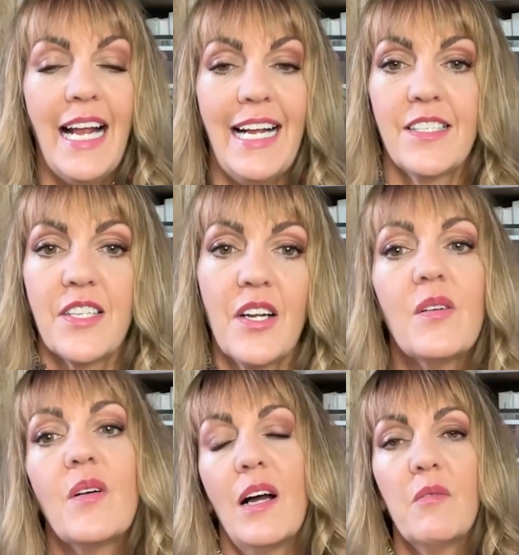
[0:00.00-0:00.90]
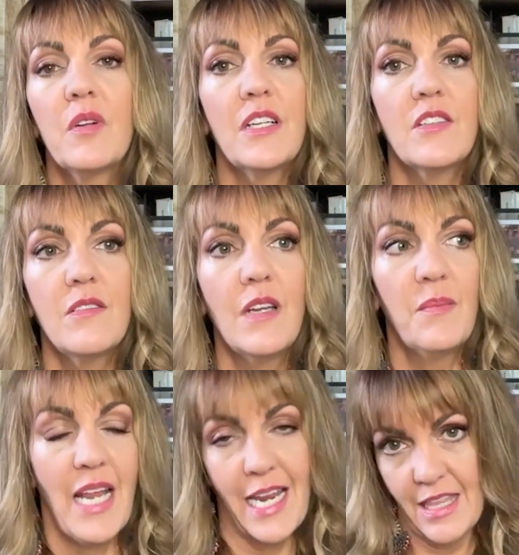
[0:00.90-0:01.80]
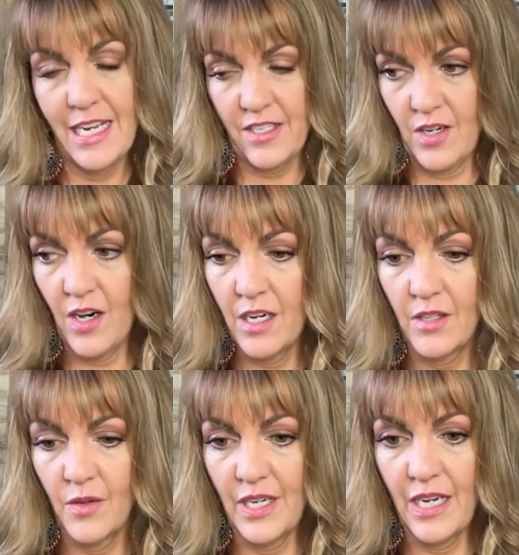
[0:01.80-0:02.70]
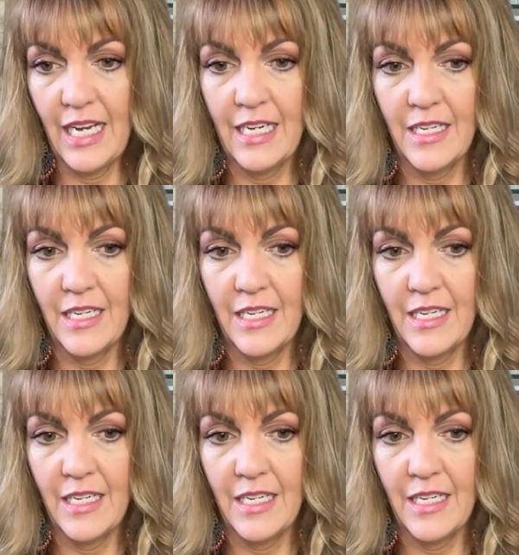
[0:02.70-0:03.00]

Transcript: And so I really am taking that to heart going ahead.